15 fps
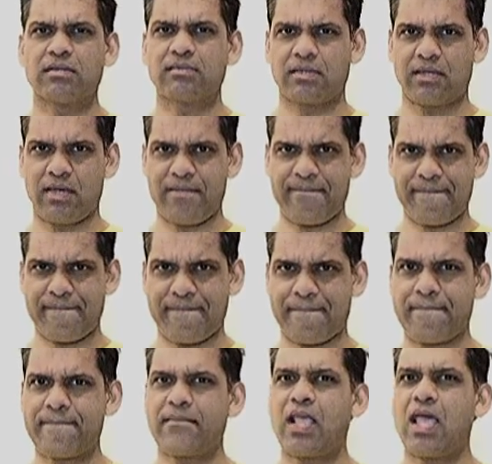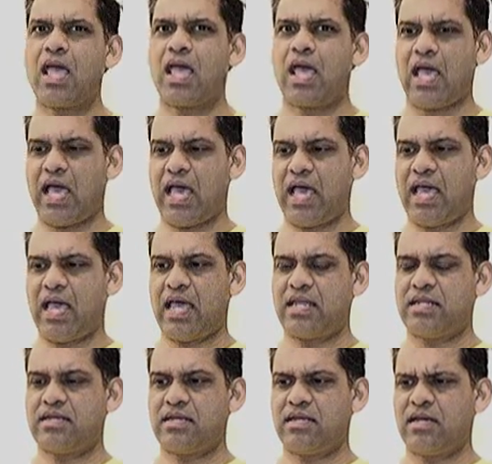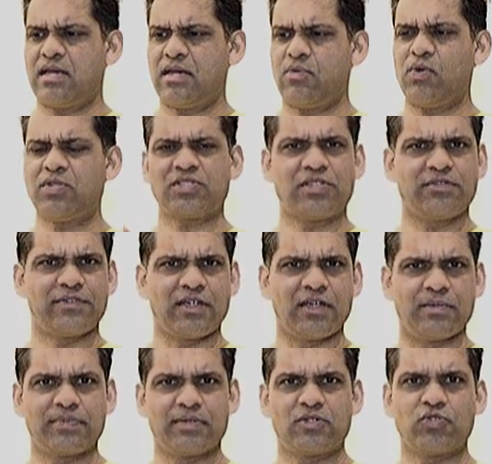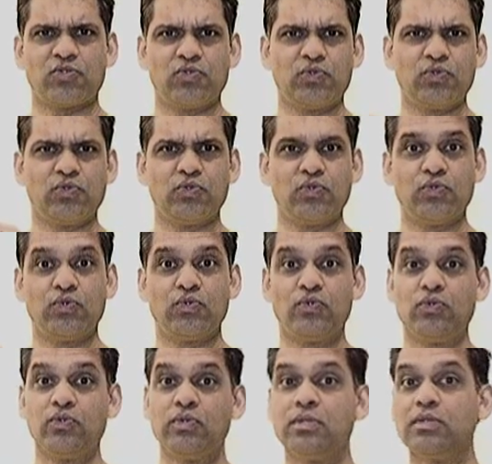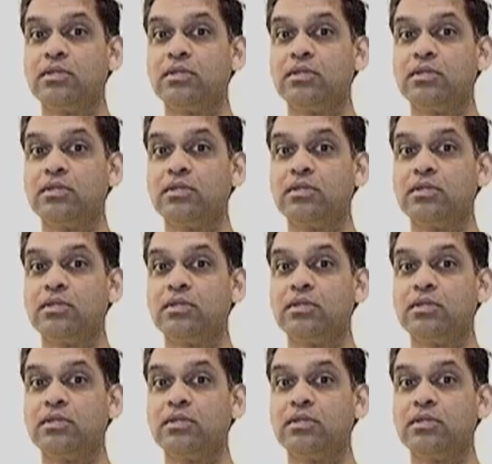Yeah? And what's the verb? To...